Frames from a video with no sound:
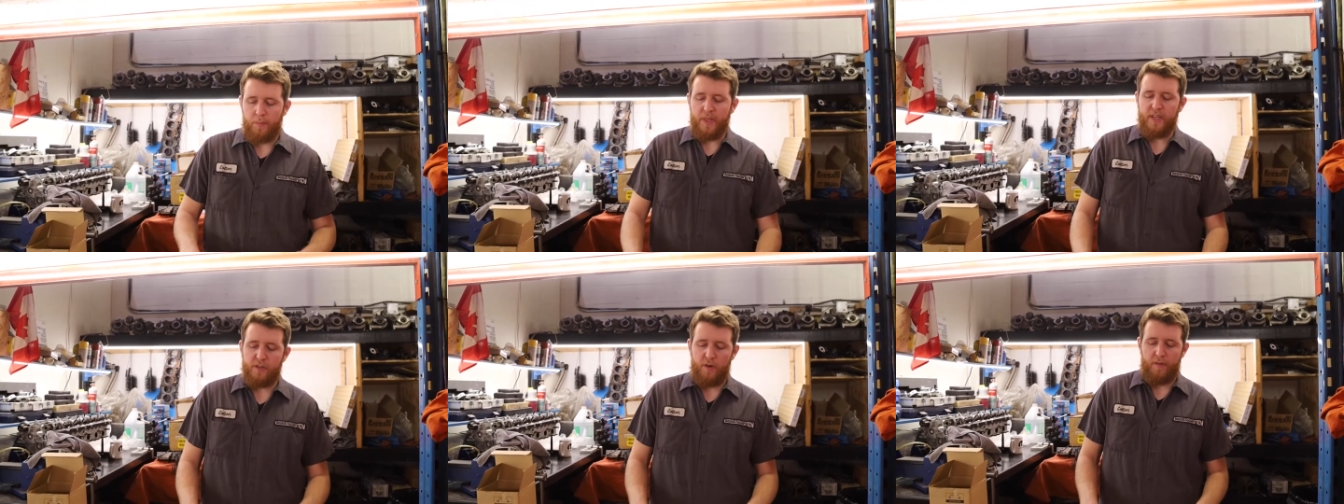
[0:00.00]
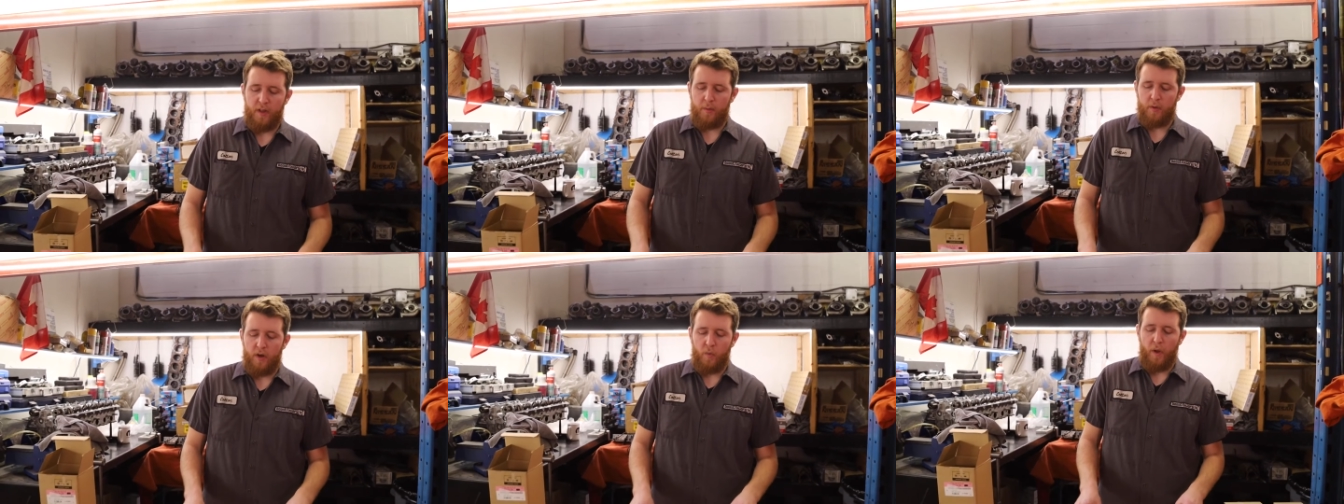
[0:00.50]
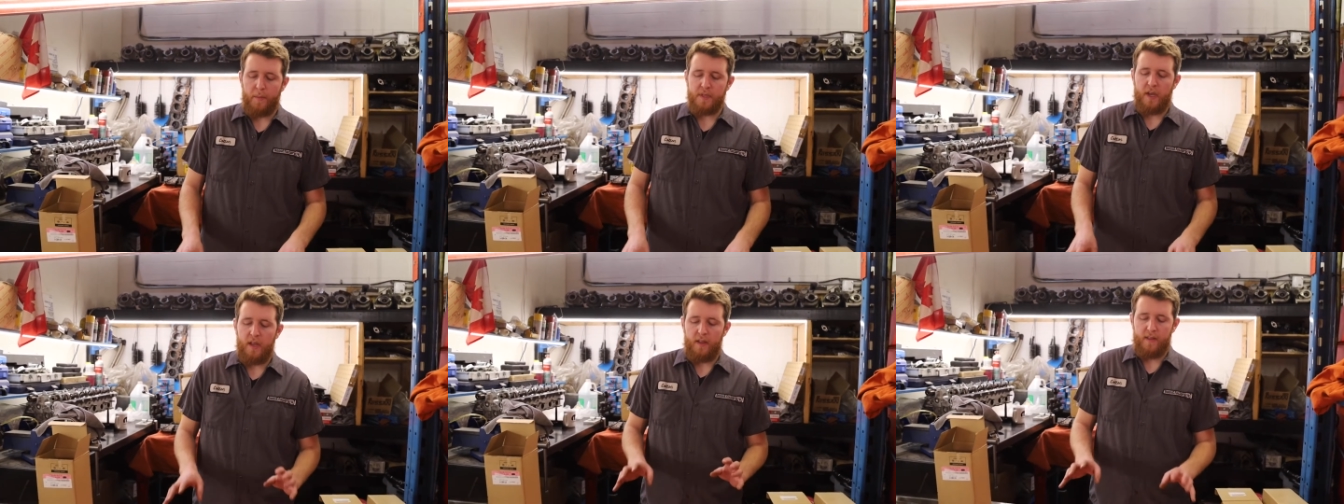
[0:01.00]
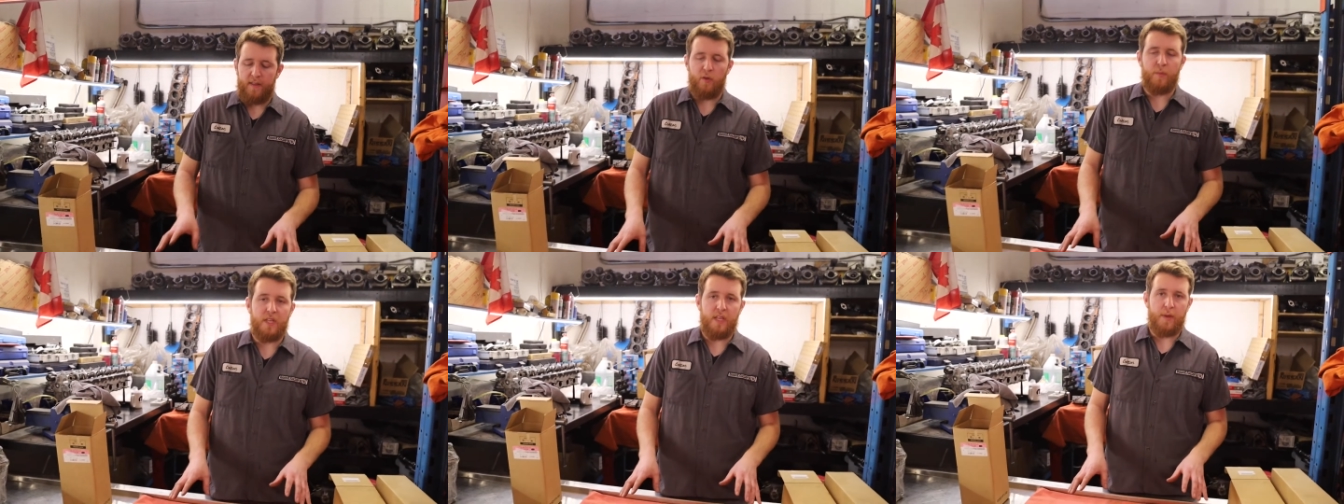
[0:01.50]
These are available on our website and there
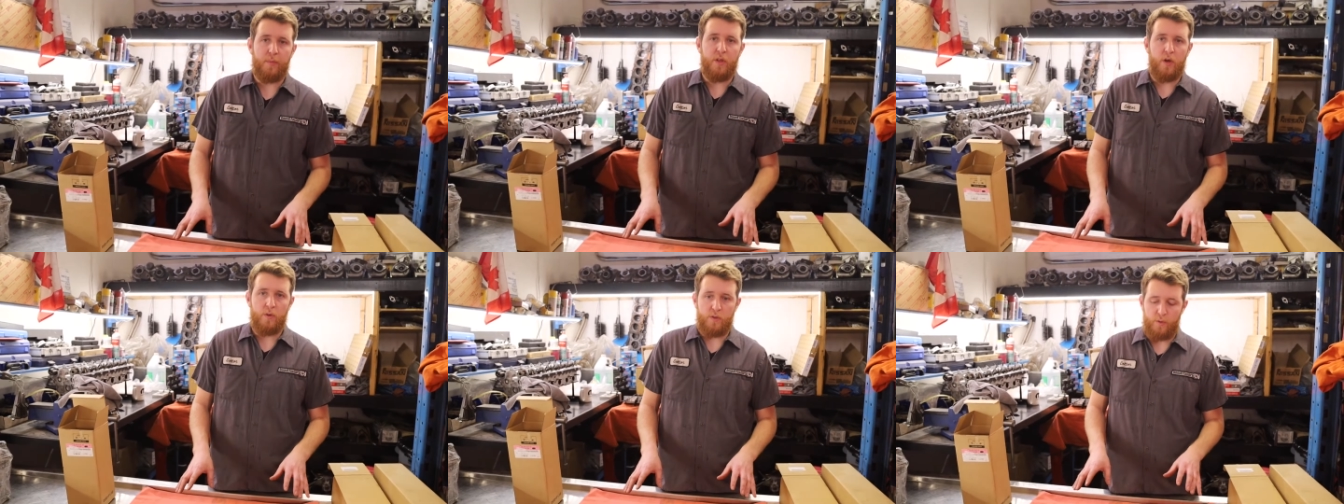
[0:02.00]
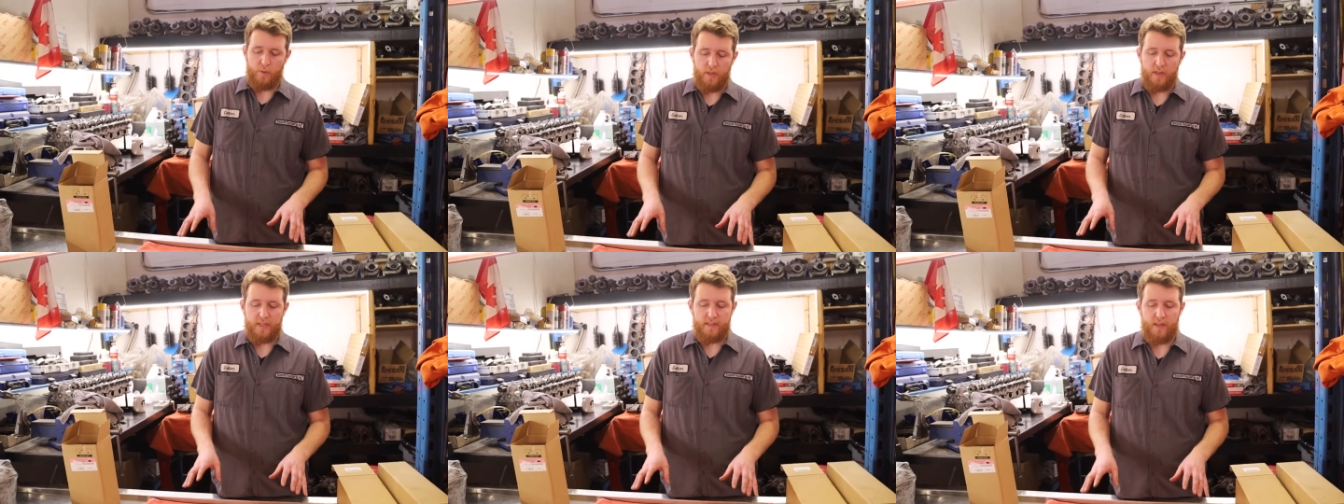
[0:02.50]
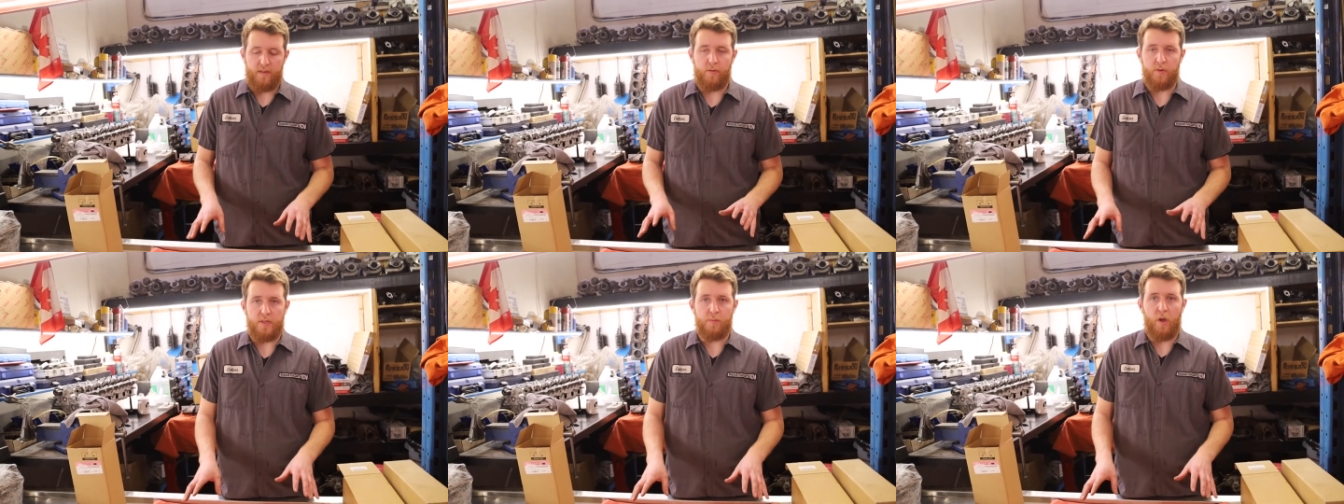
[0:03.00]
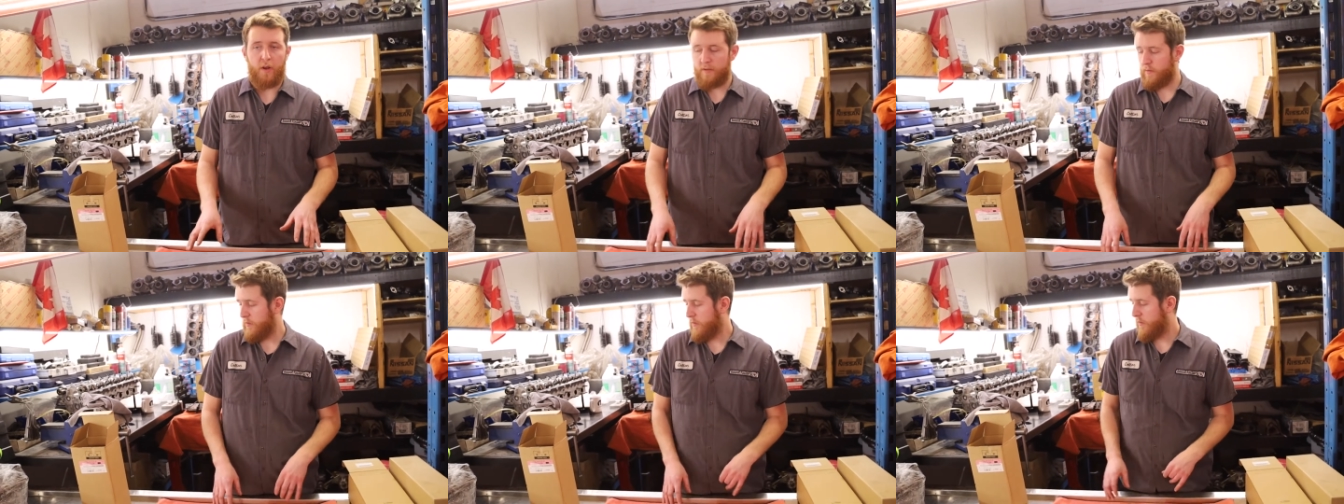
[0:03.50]
will be a link below to the listing for these products.